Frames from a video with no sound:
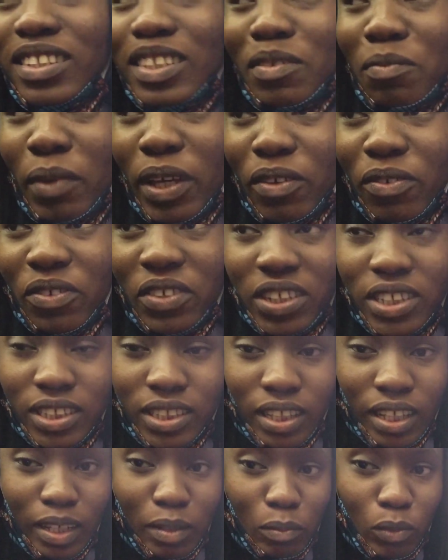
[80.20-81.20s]
this is my
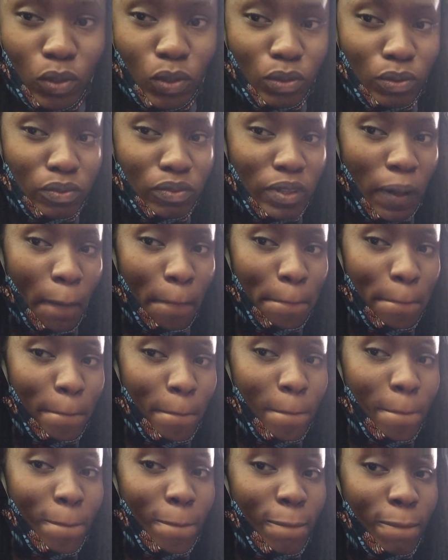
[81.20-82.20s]
first time
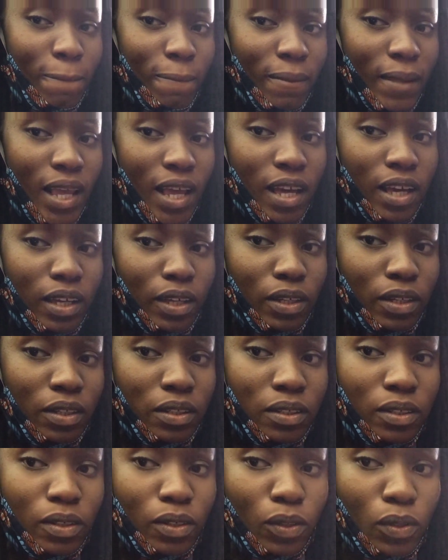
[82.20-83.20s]

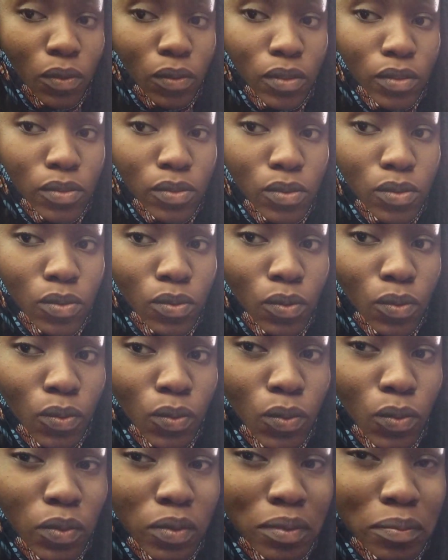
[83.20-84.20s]
of going
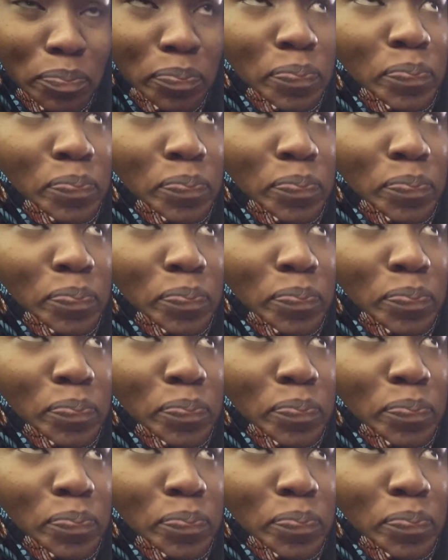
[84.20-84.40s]
to